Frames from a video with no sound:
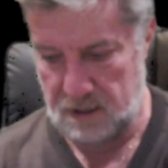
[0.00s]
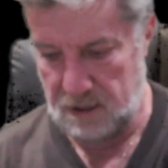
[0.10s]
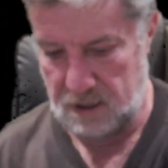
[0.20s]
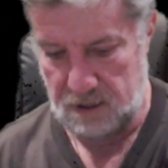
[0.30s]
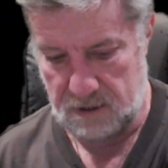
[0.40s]

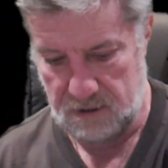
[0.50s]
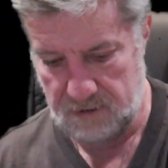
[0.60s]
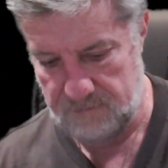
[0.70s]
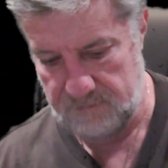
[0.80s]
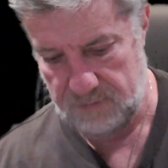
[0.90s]
and
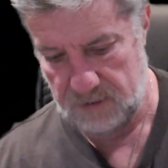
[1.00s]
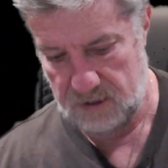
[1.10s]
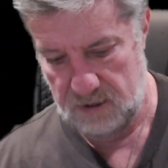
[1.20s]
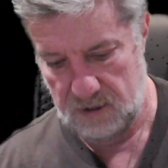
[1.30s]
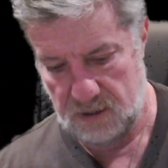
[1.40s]

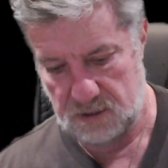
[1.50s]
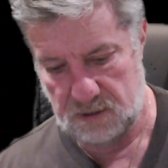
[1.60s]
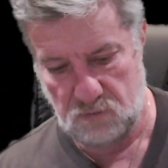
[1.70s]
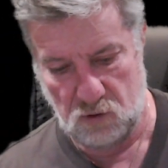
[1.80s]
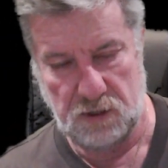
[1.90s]

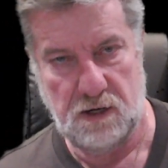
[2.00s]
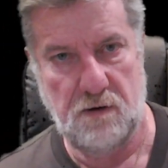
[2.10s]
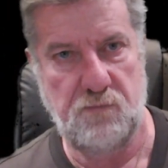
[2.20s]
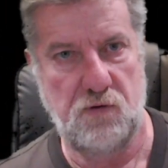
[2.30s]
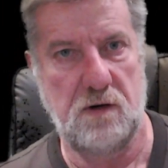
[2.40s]
some more that
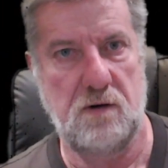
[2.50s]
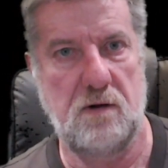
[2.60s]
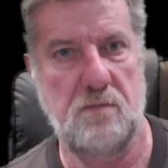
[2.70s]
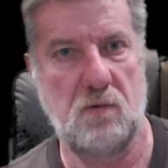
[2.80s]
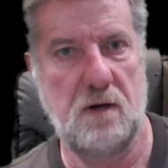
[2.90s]
I printed
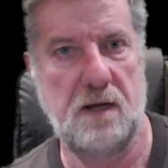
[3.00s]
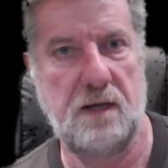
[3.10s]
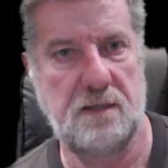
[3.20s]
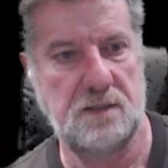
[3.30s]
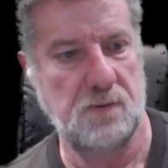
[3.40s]
on
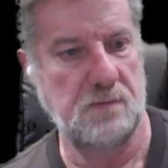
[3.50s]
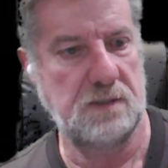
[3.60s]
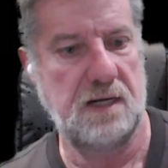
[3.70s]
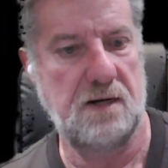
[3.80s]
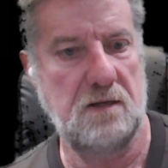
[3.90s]
my this one
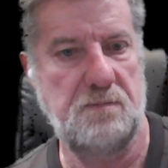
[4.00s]
was done on the